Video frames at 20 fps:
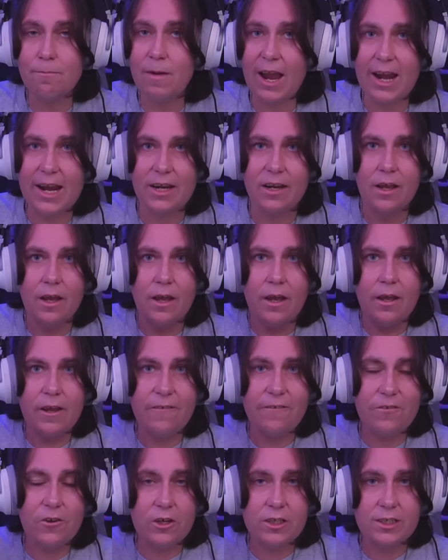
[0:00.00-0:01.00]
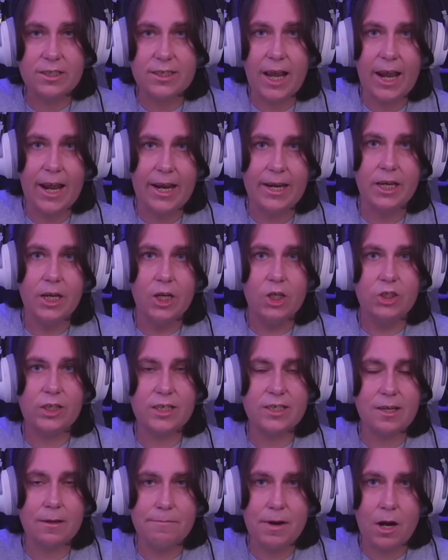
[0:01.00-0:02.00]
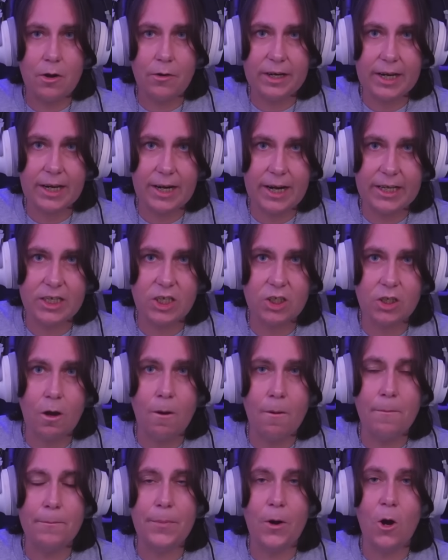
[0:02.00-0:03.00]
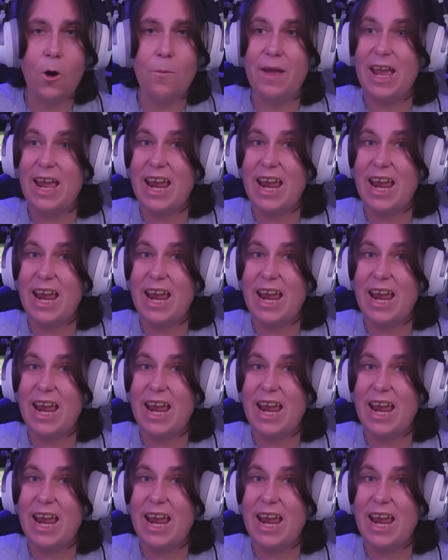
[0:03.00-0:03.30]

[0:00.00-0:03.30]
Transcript: Mate, if you say, does America need to go and bomb